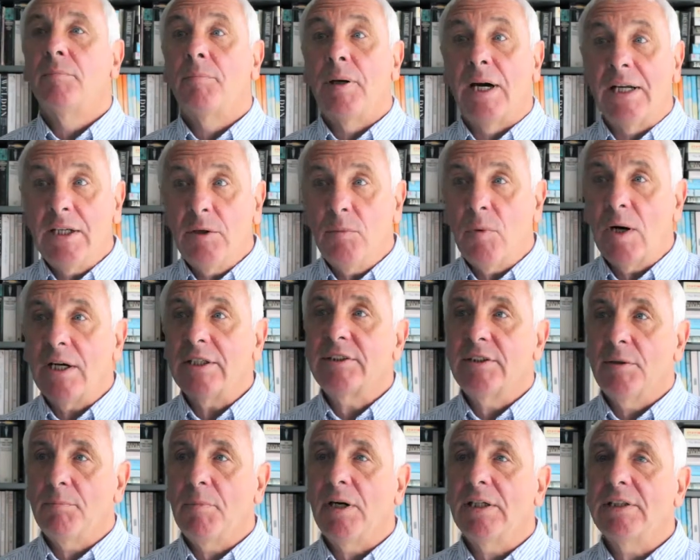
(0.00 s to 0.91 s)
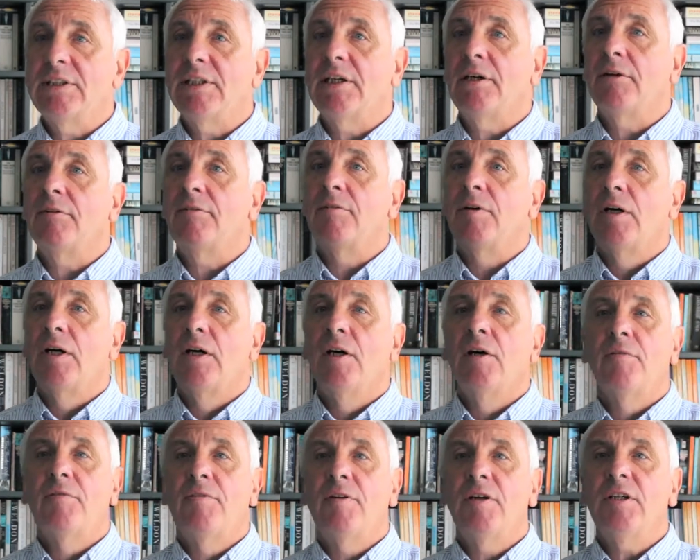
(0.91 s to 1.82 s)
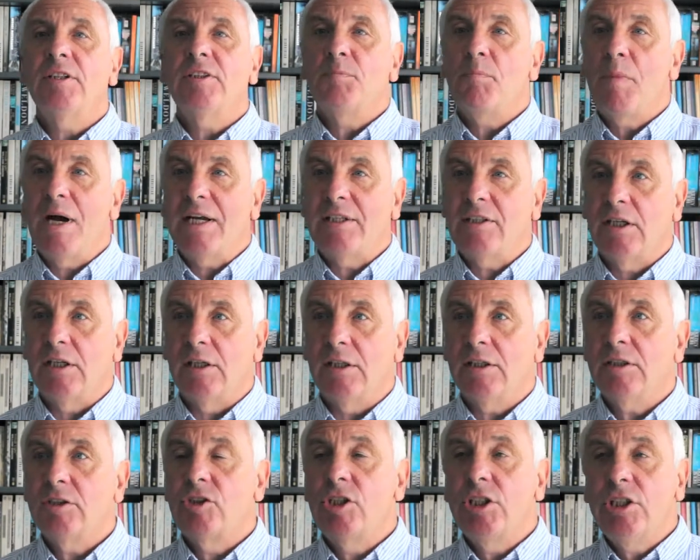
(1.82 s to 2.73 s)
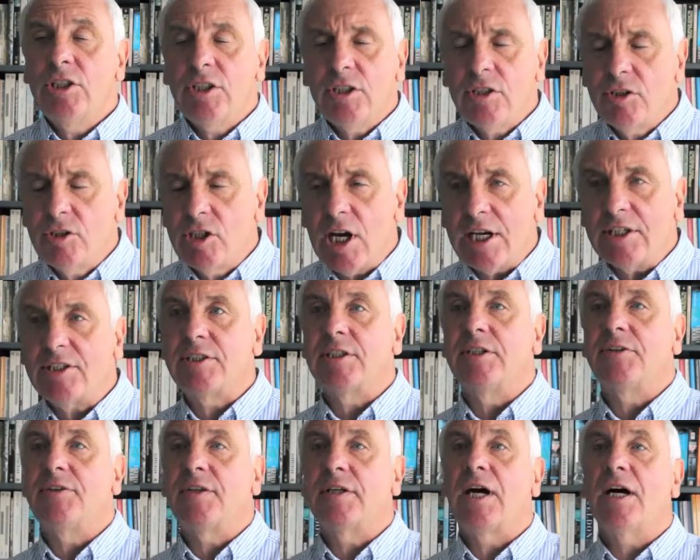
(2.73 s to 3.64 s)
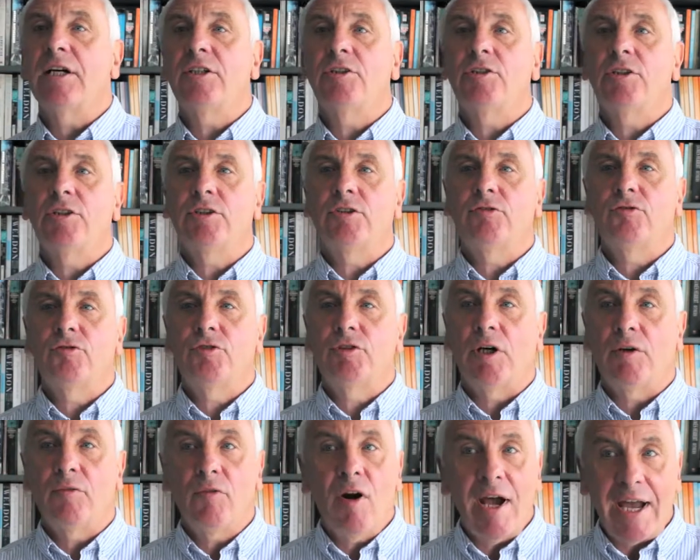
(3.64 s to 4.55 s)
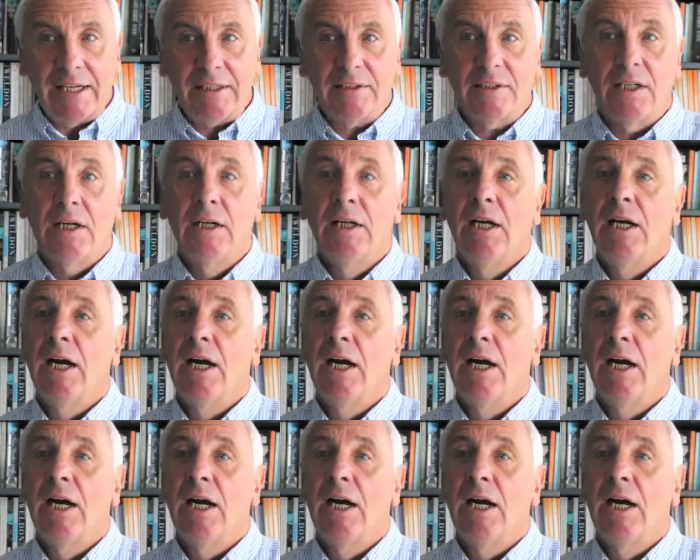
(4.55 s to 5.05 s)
Paddy West and myself first met her, she suggested that I should direct